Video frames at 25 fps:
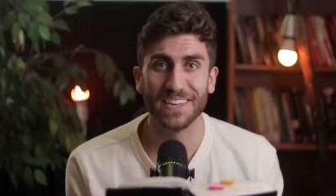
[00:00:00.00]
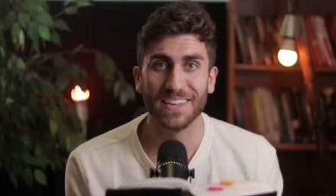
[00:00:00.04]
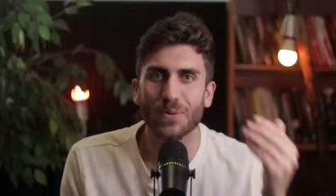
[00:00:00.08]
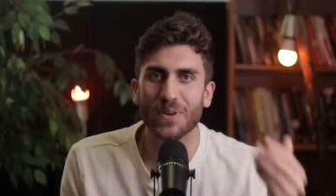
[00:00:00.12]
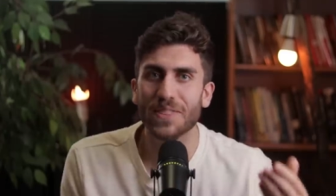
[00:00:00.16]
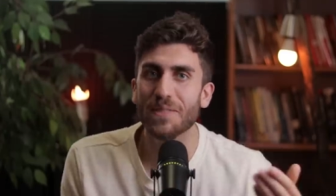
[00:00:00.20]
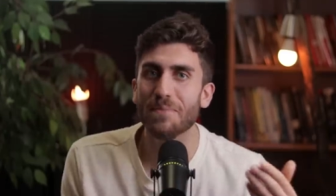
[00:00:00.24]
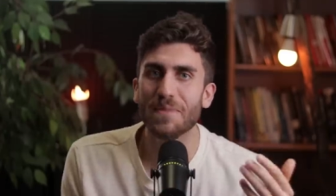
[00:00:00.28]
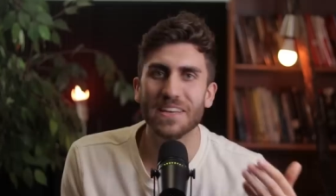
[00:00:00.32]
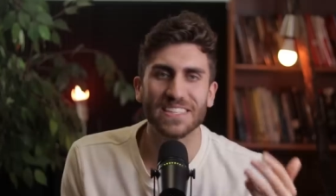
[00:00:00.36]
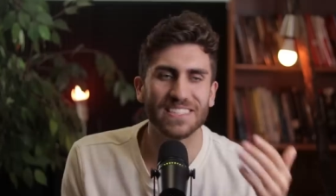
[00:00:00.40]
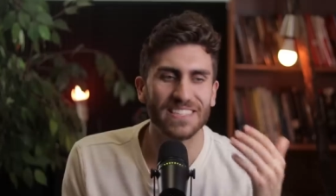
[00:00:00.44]
So,
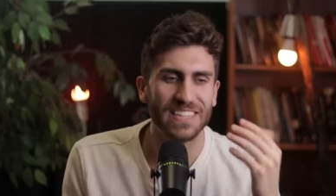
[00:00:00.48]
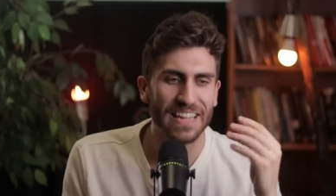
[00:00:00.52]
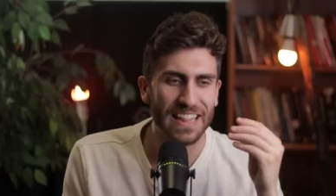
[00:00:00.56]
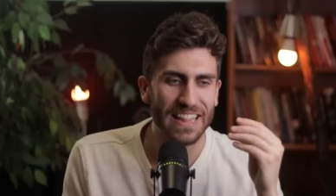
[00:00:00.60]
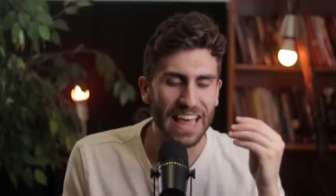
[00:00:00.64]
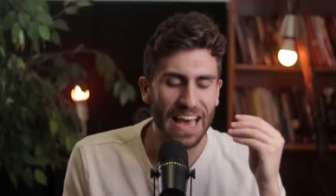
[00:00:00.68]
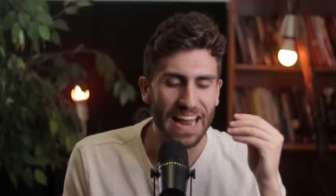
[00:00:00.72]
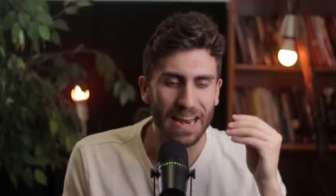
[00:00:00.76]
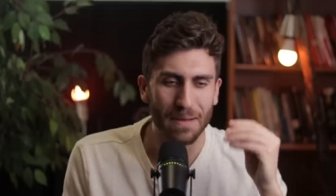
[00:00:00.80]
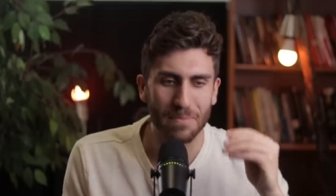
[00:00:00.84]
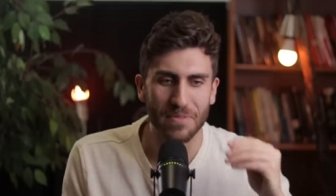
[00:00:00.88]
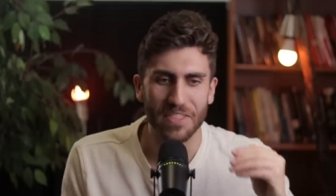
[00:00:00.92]
in the midst of
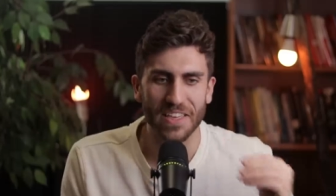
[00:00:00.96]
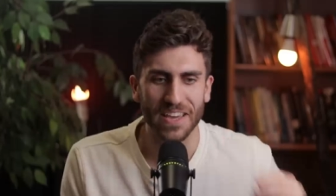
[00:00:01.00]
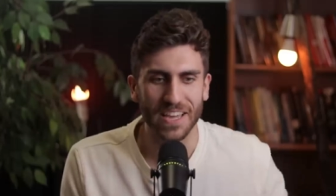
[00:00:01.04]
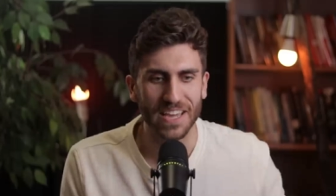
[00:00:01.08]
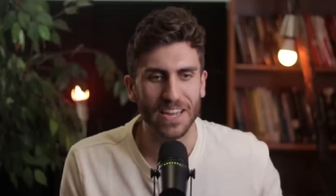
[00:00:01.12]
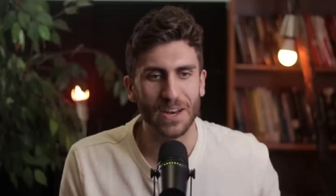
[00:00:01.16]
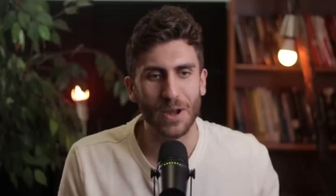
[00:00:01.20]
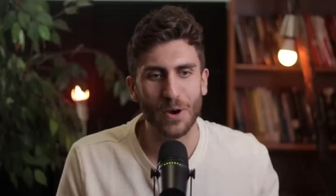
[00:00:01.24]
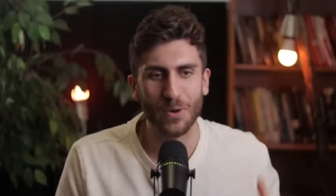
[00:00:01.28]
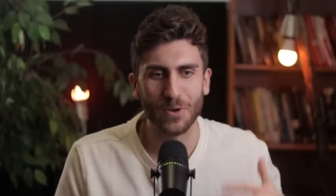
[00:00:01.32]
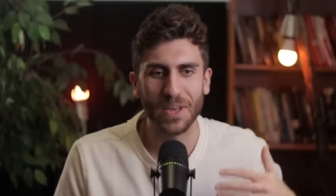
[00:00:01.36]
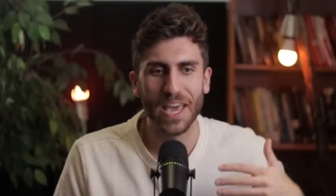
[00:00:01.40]
that, I'm
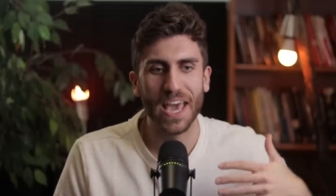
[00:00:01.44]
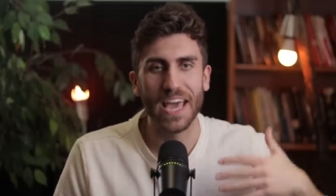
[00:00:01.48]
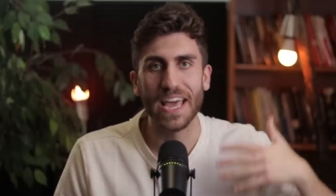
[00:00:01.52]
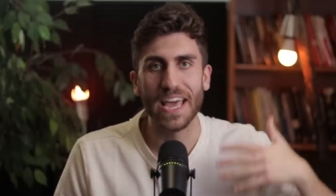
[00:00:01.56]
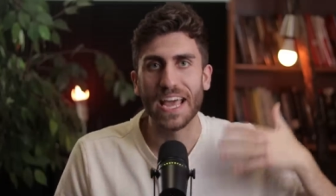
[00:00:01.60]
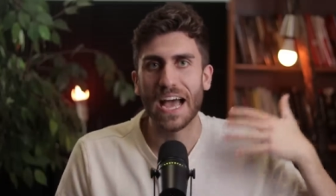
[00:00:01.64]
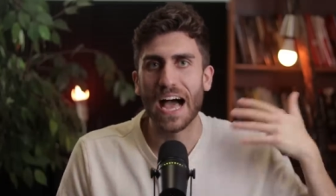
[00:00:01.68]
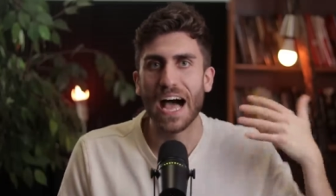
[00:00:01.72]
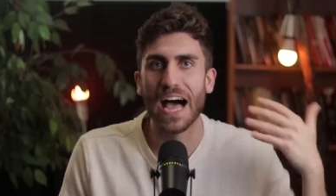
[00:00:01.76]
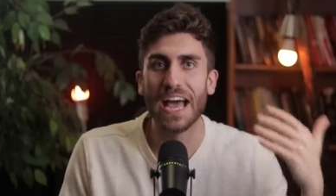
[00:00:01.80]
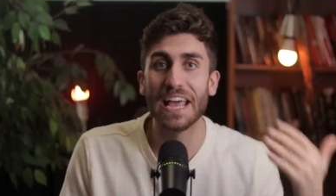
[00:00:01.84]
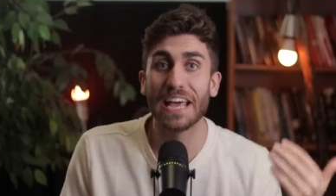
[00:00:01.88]
thinking,
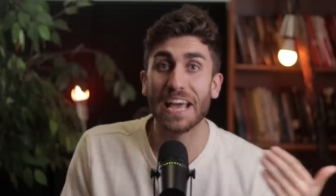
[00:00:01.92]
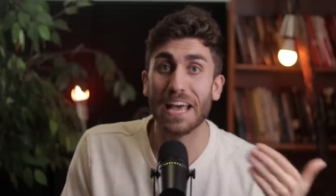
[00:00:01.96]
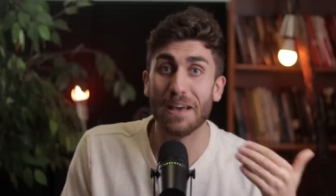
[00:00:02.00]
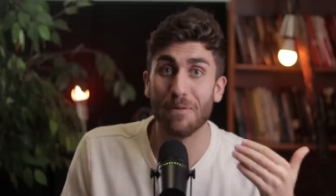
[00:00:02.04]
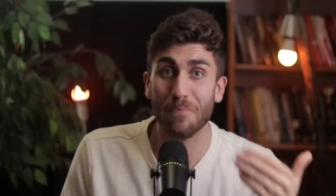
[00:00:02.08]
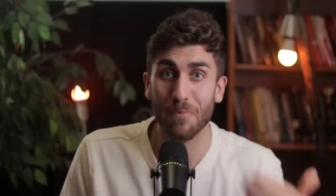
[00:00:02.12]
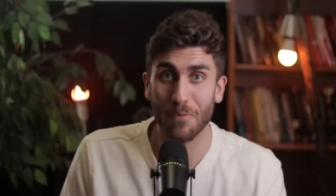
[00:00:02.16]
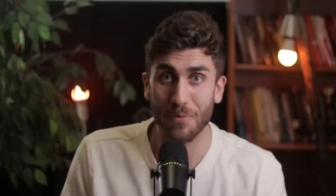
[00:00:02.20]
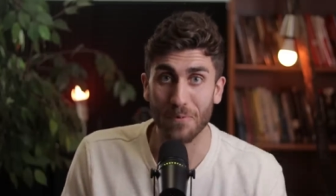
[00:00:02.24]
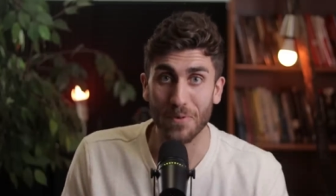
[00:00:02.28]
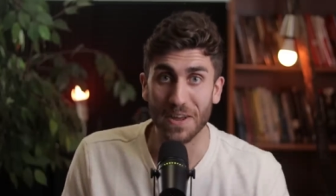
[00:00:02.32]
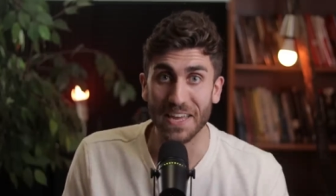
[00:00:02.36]
okay, I
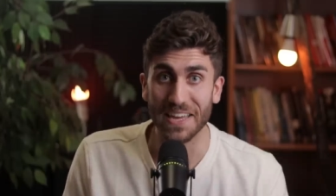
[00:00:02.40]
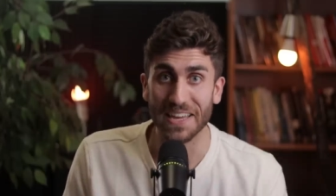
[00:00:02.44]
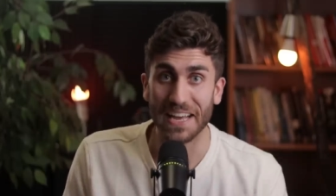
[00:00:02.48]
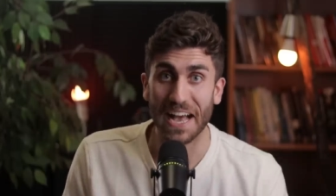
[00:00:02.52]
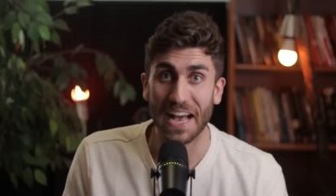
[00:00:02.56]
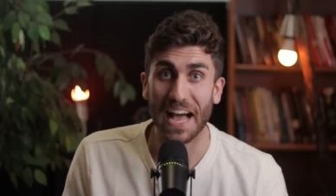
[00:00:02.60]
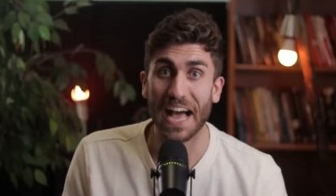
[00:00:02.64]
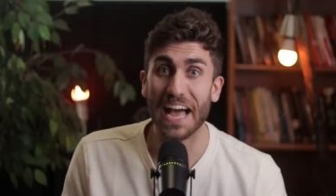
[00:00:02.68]
am weak.